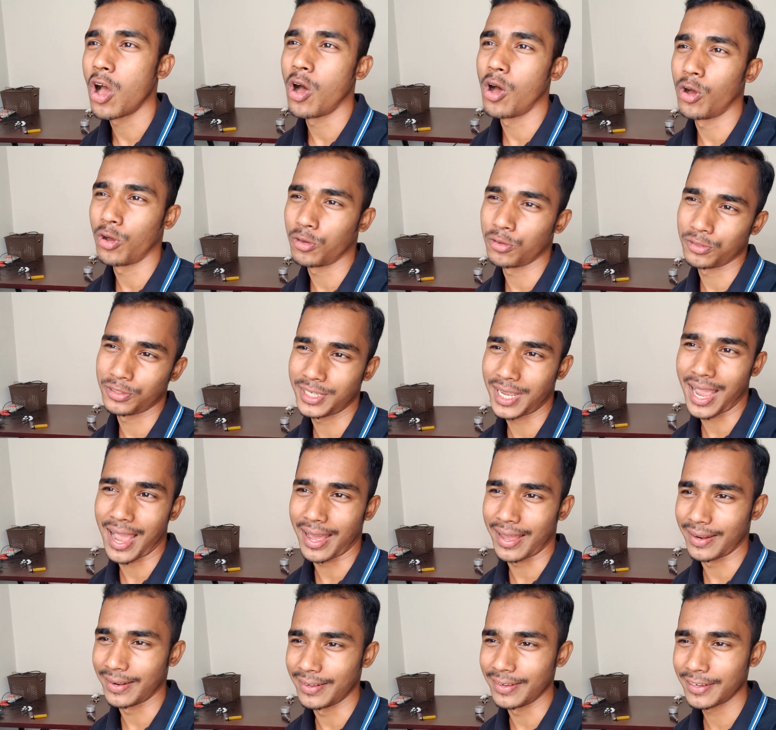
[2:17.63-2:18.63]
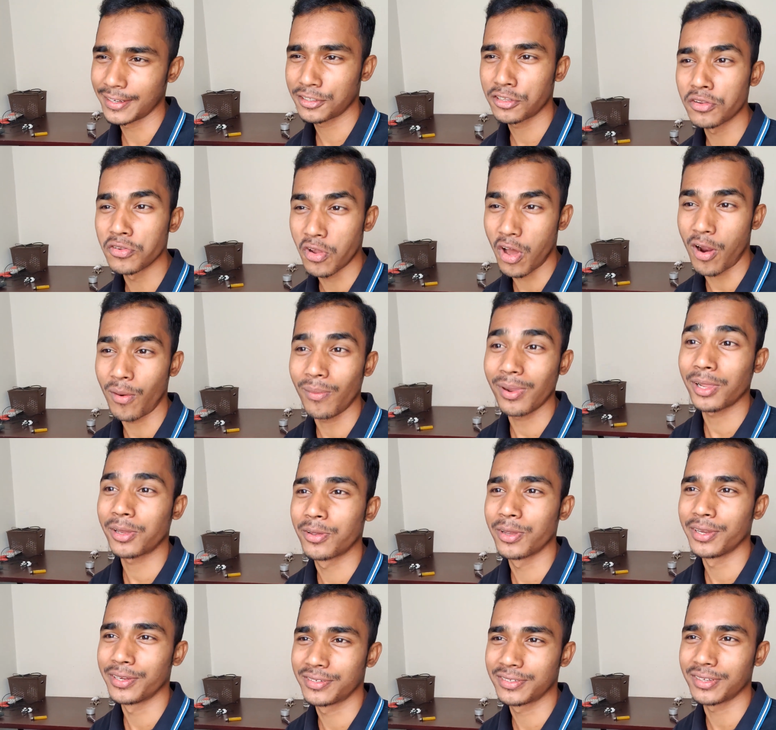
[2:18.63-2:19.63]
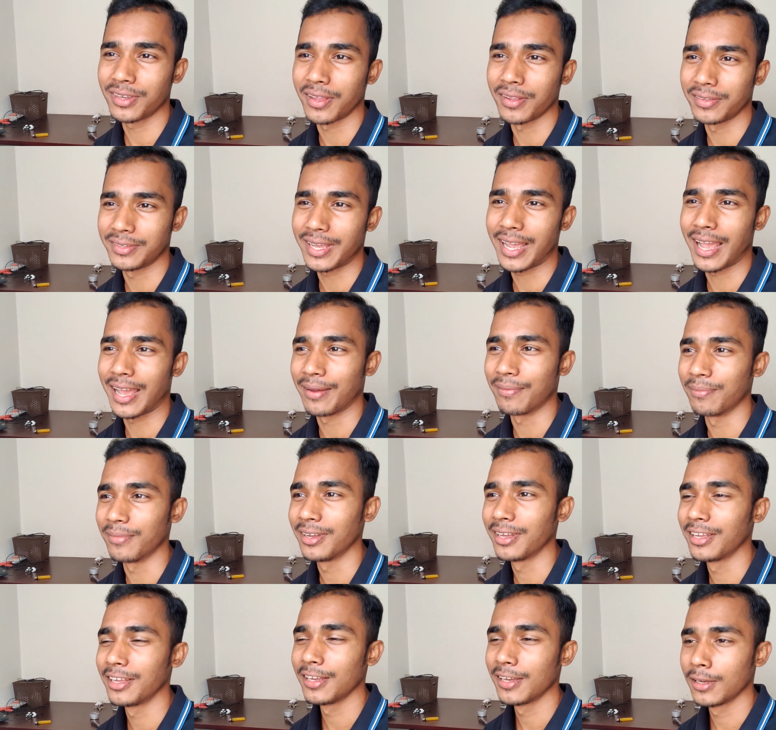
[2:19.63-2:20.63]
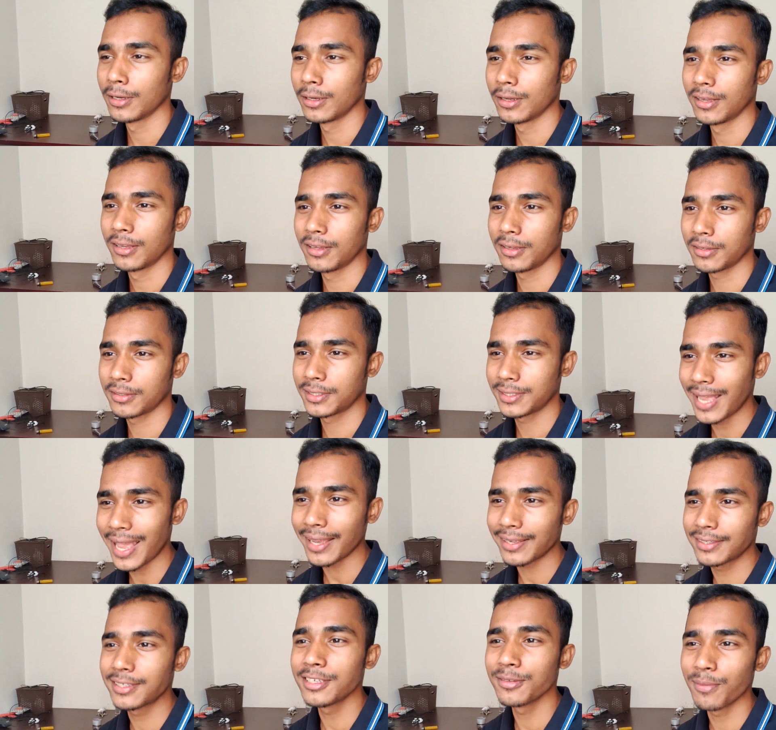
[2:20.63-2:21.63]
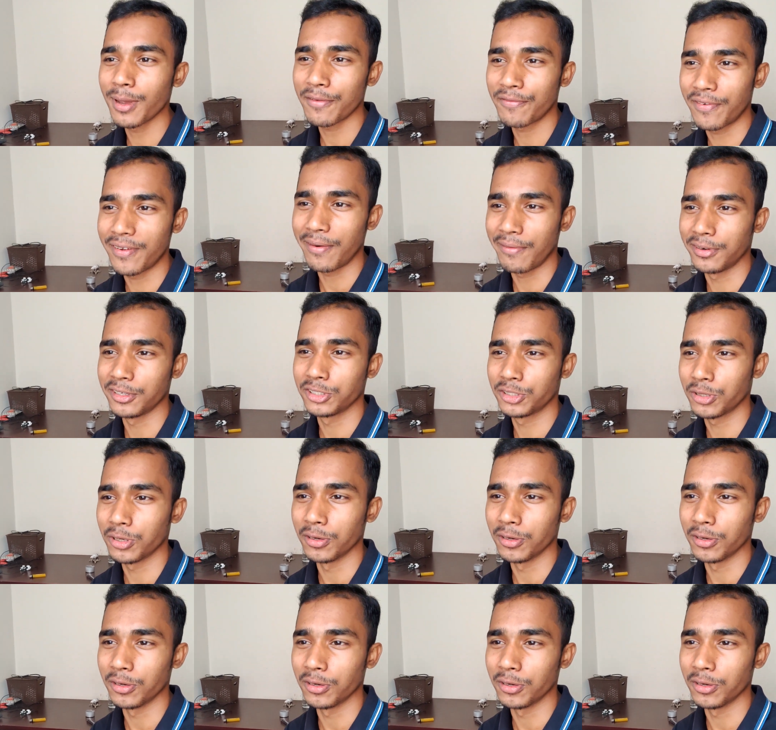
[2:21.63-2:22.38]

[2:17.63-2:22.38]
Oh, Dad, it's a normal question, damn. Sex is my favorite